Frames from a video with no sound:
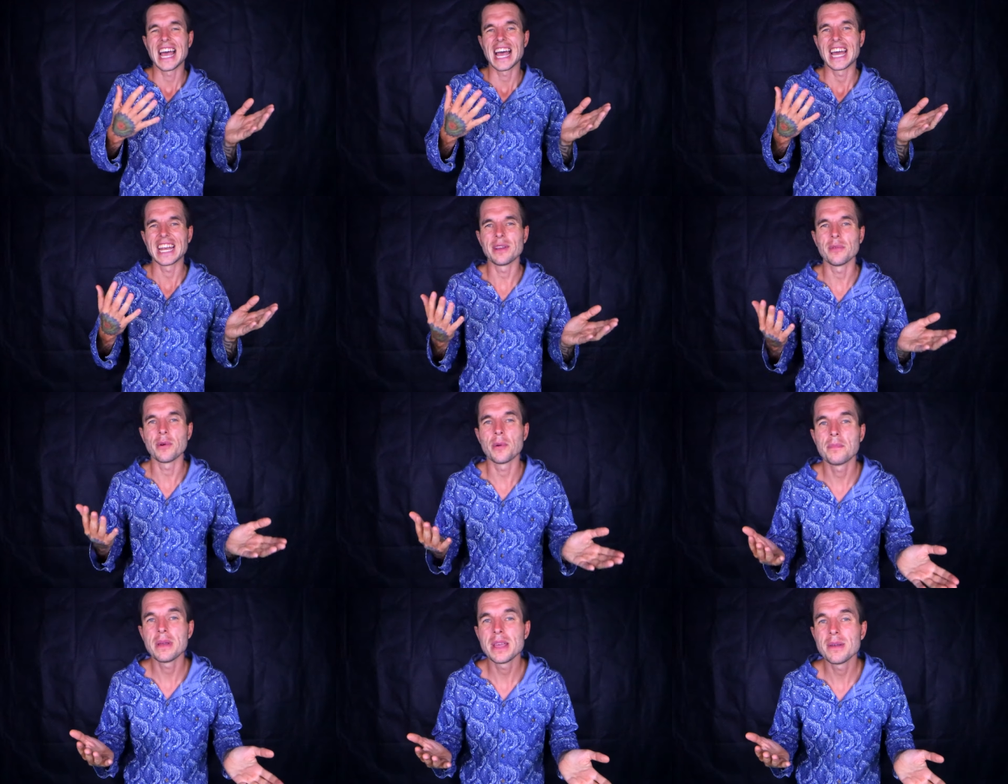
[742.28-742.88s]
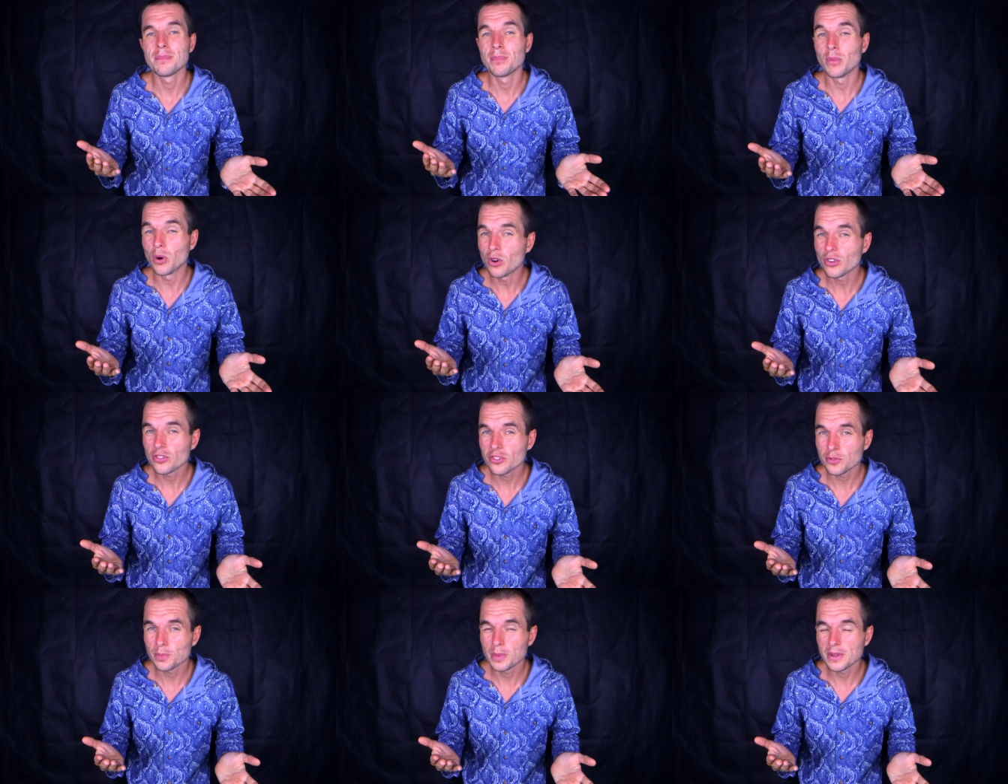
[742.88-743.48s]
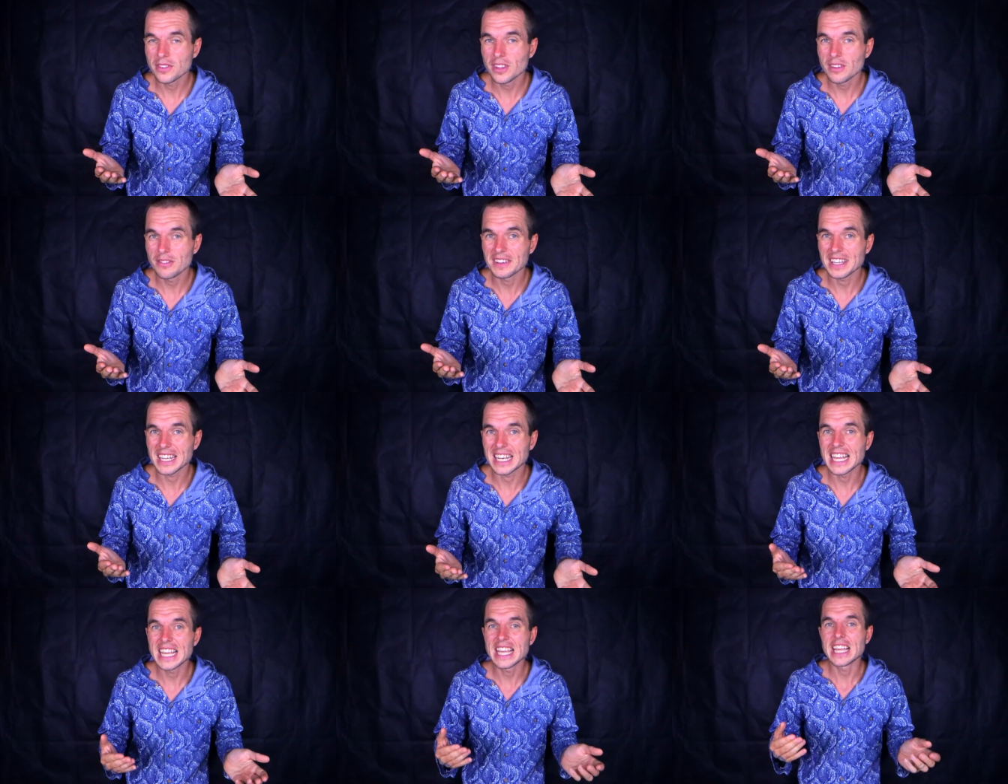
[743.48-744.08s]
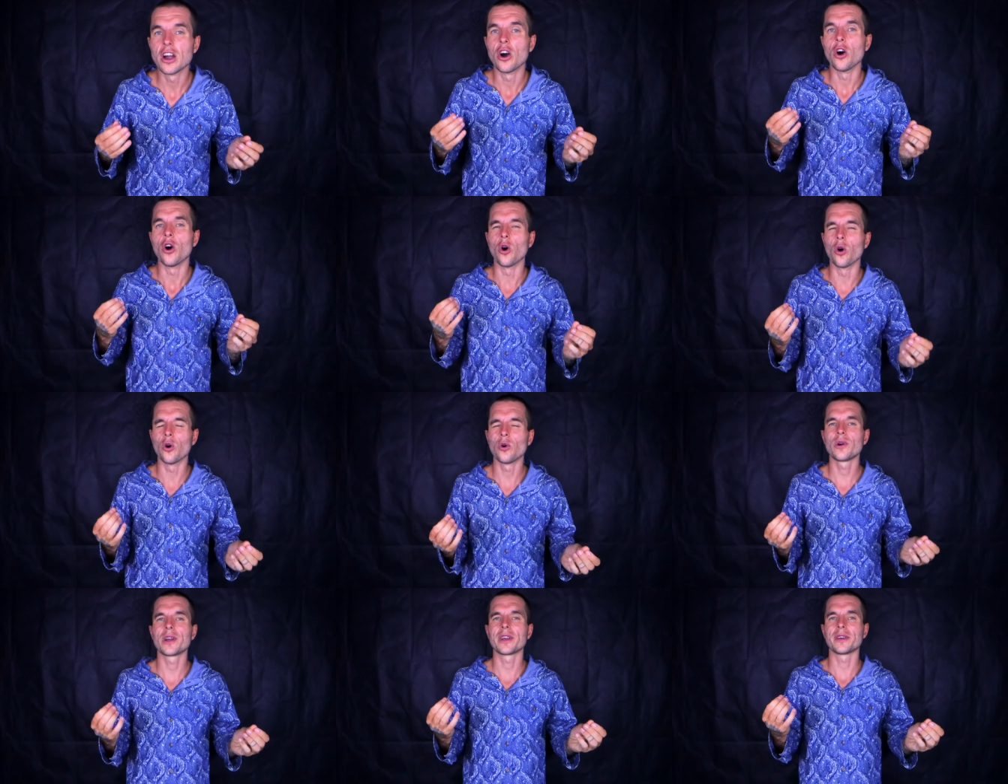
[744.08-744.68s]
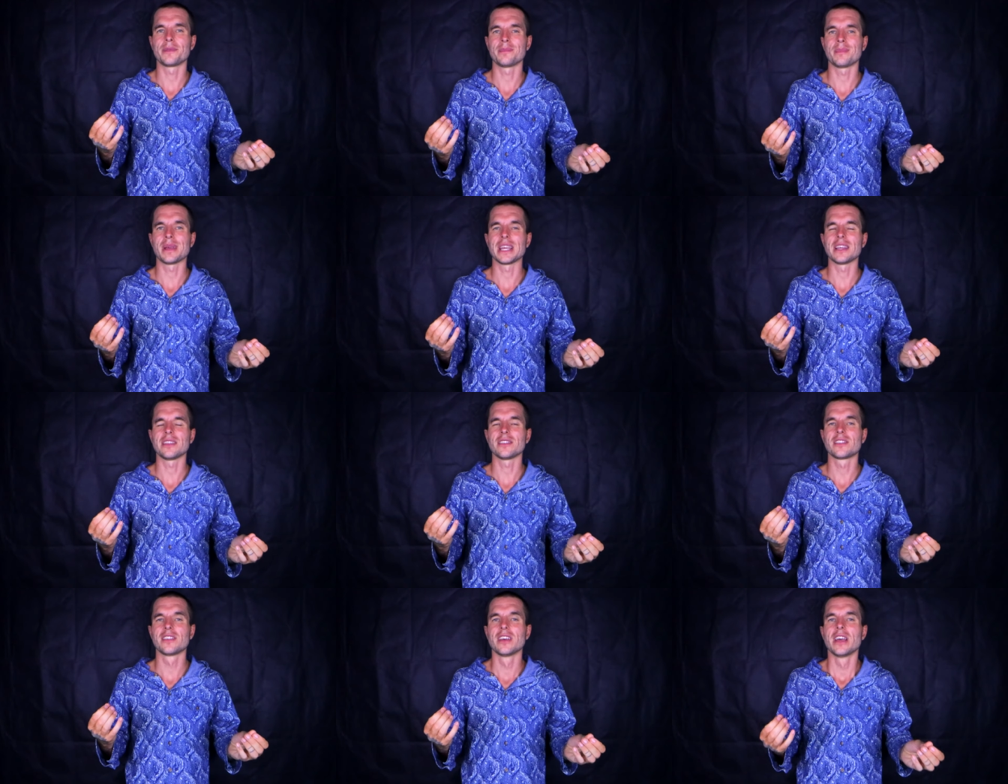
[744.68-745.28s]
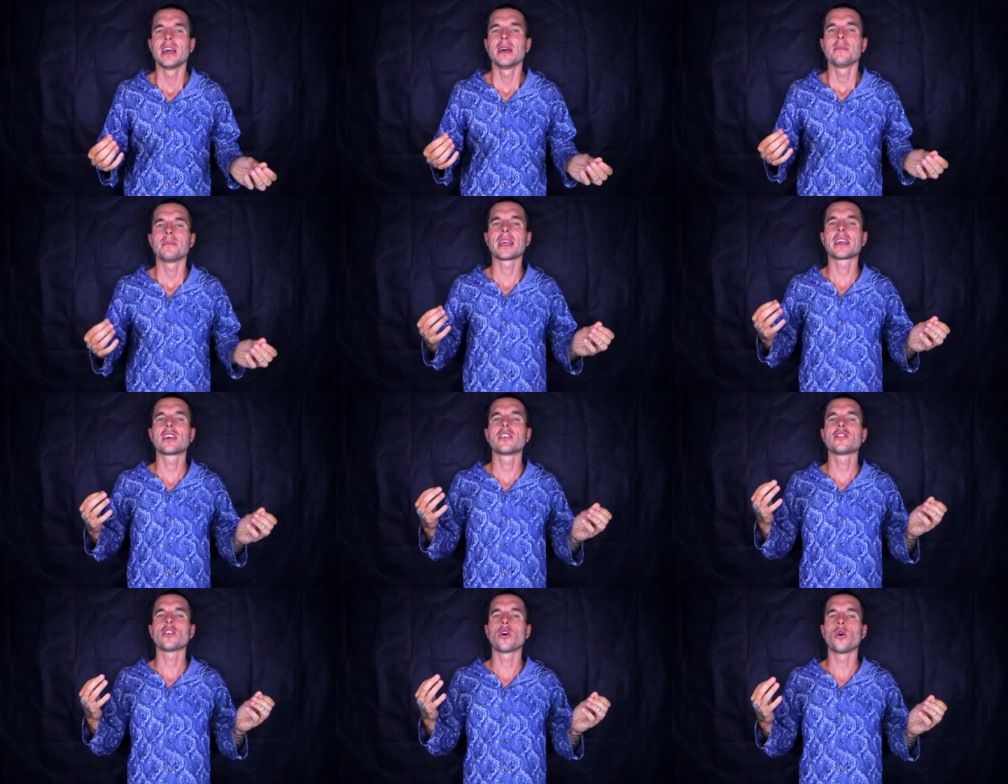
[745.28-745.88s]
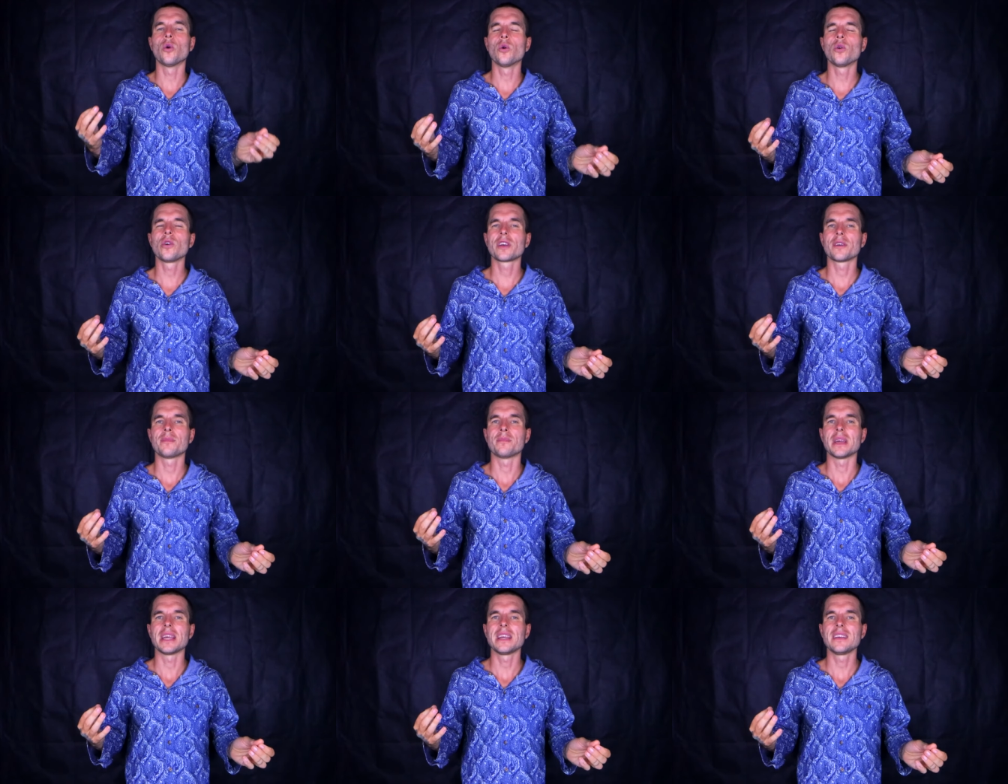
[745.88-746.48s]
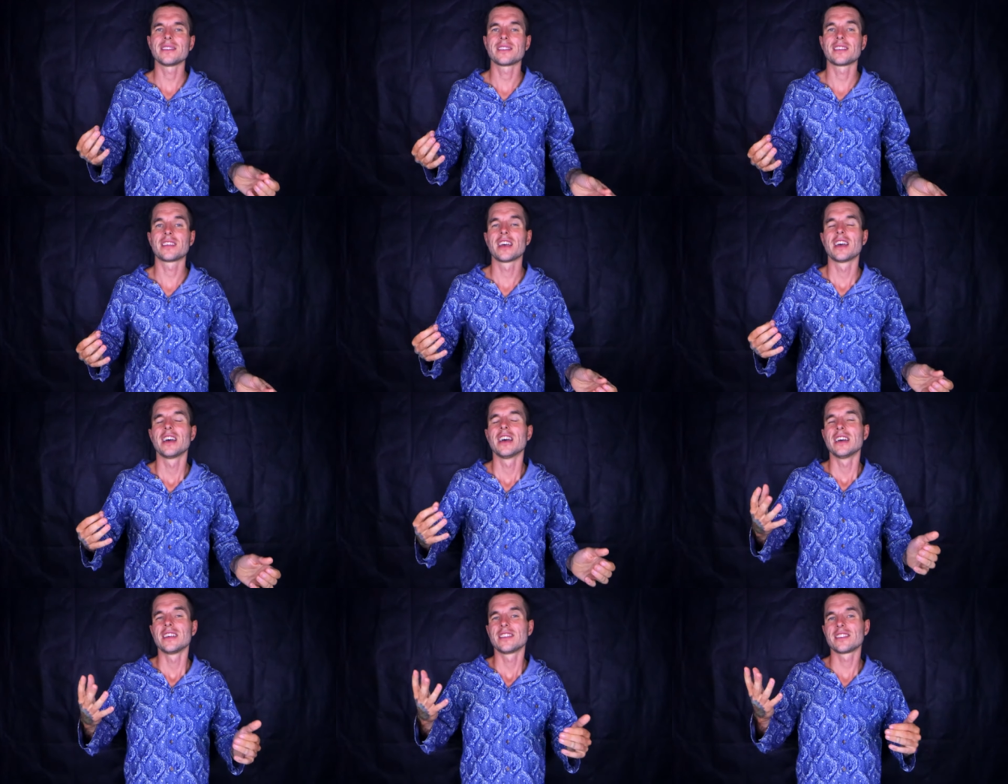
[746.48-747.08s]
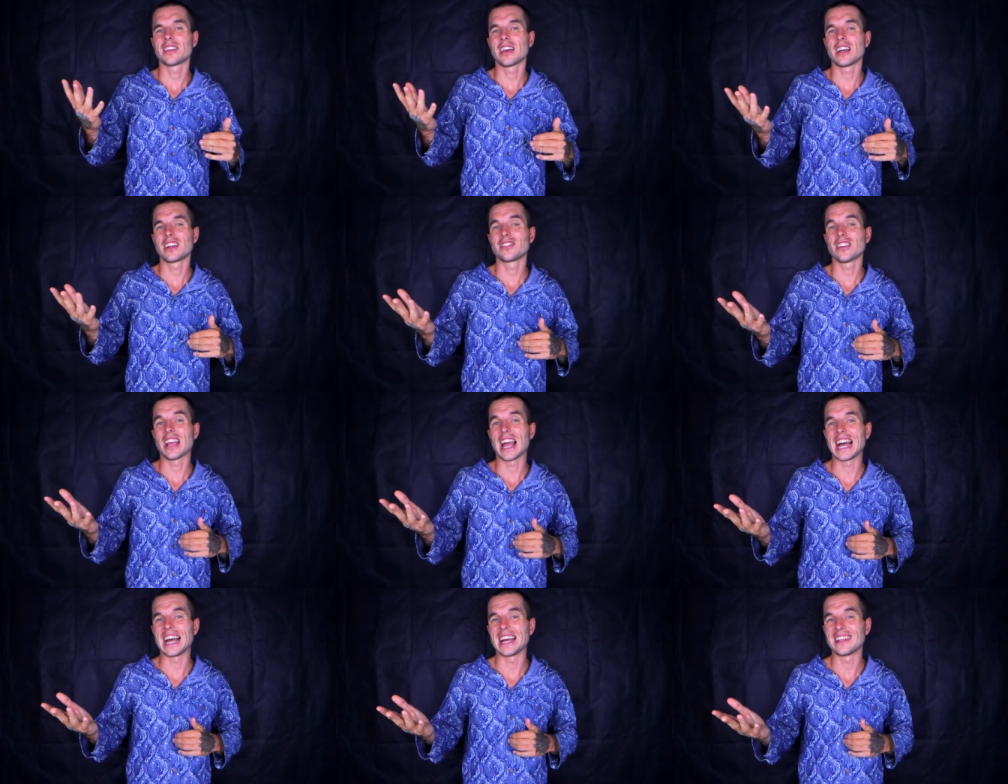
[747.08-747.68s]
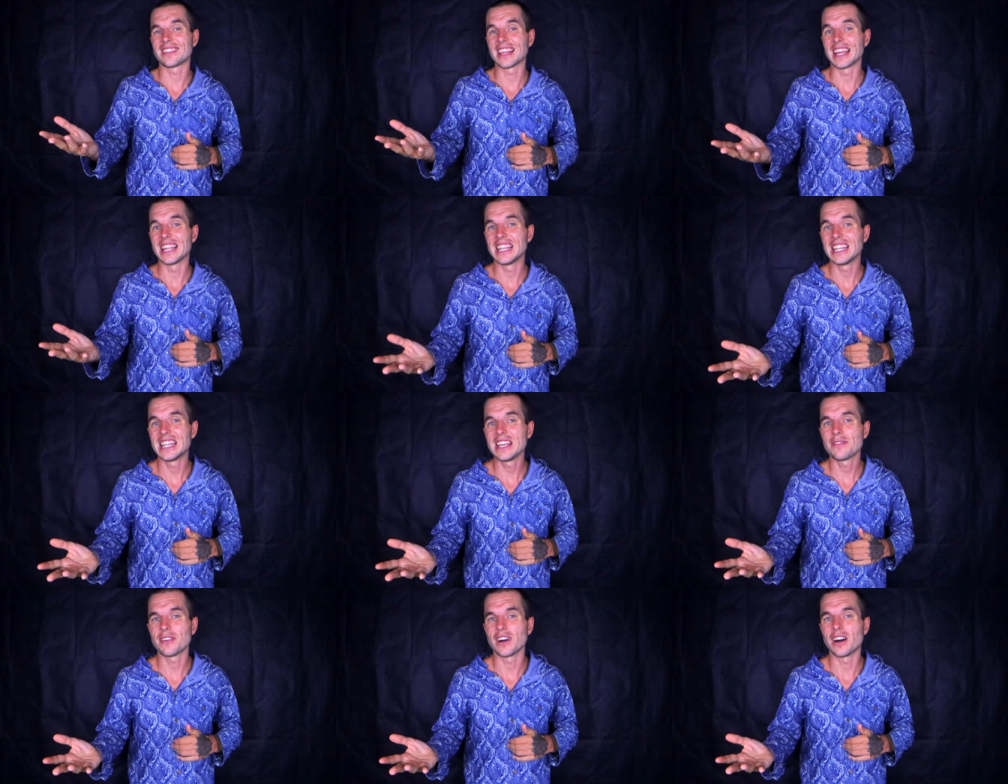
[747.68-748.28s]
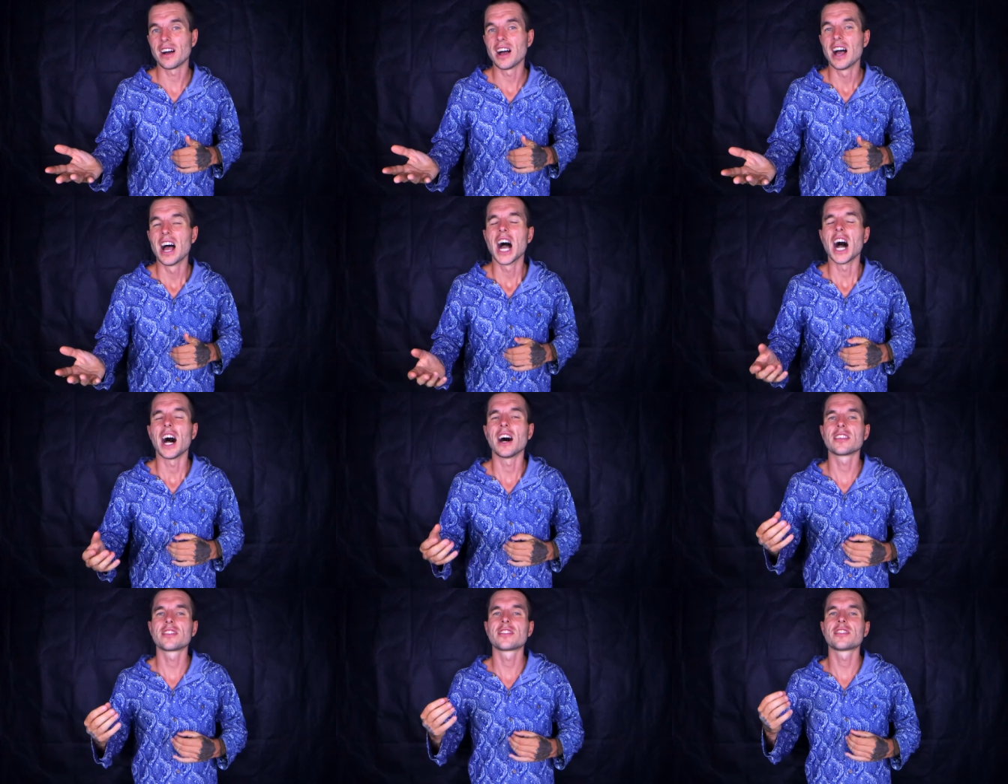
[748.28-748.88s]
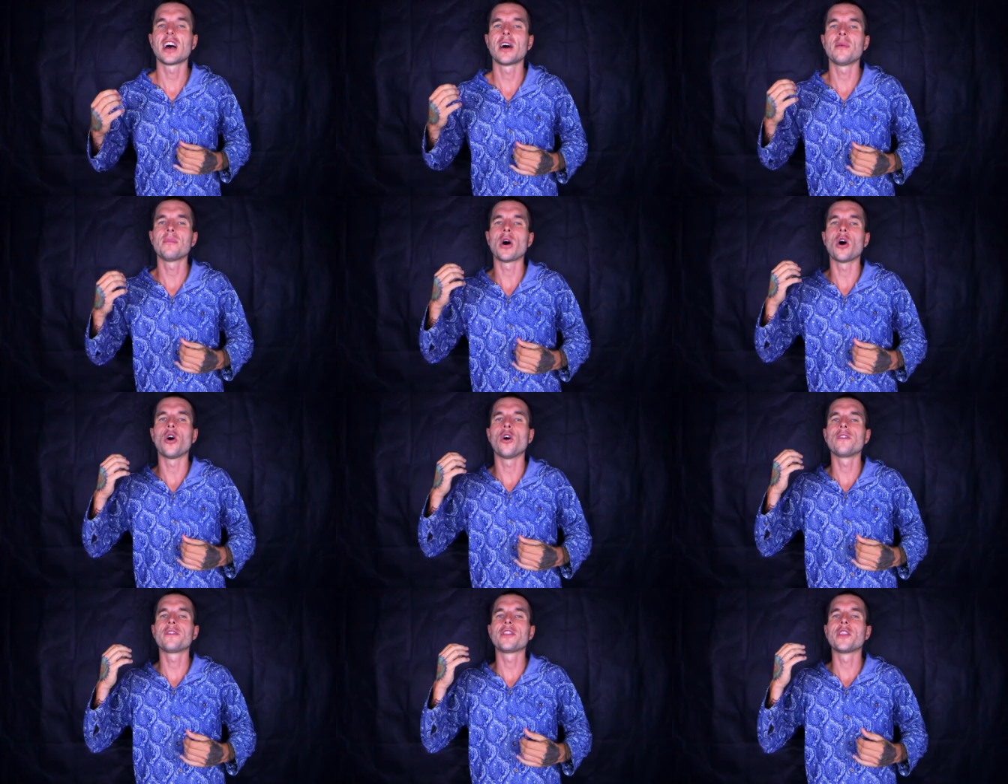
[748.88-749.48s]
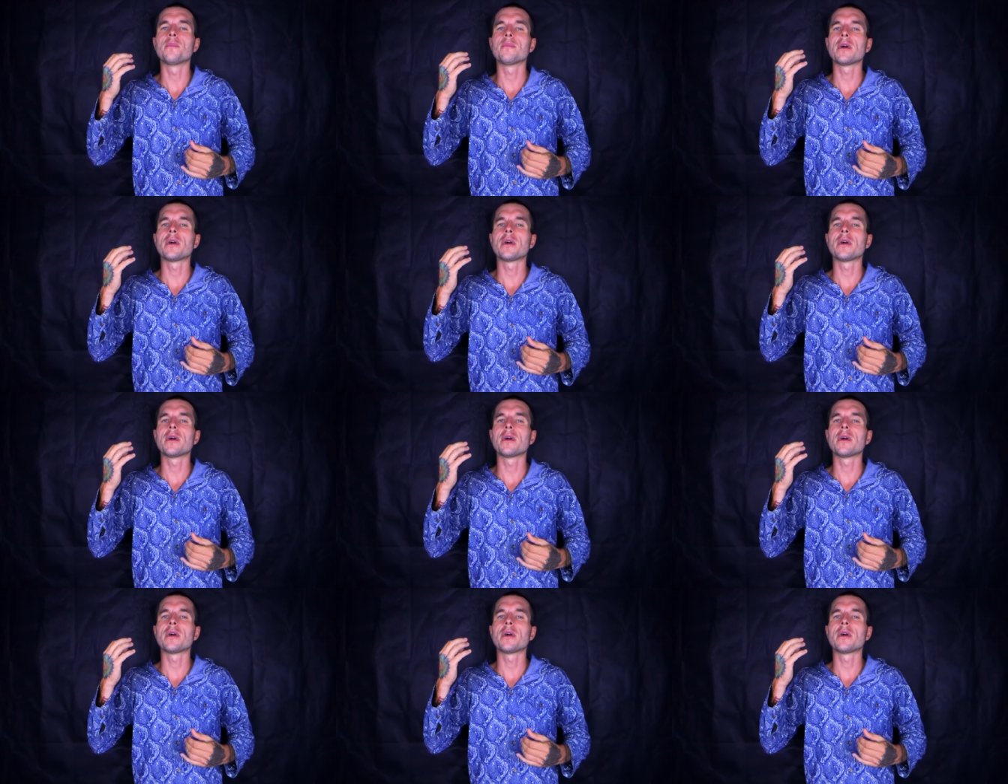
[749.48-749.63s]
And it would be more specifically organ meats because organ meats such as liver, are some of the